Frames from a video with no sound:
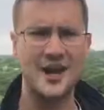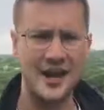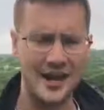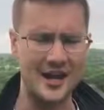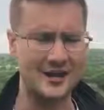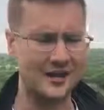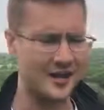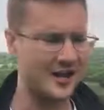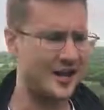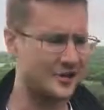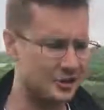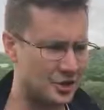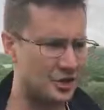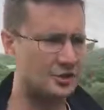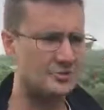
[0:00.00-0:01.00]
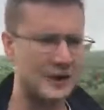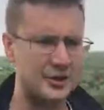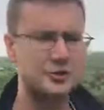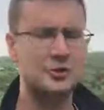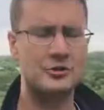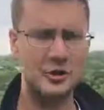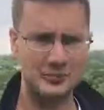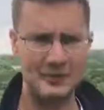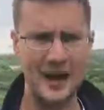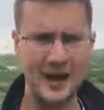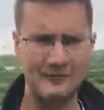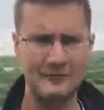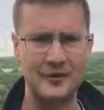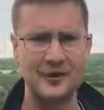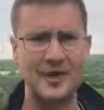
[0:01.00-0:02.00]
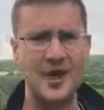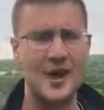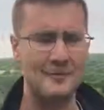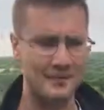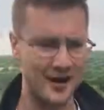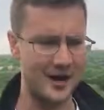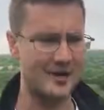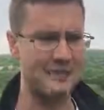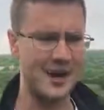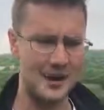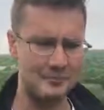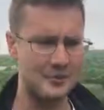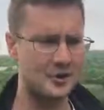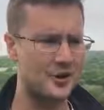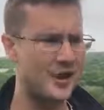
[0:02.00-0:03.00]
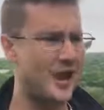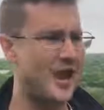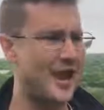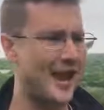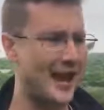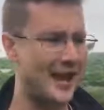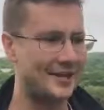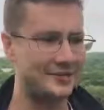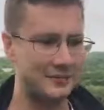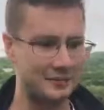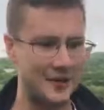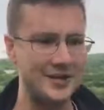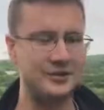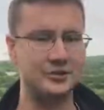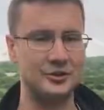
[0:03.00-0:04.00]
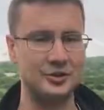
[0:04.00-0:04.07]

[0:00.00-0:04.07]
and you make sure they're pampered. And basically,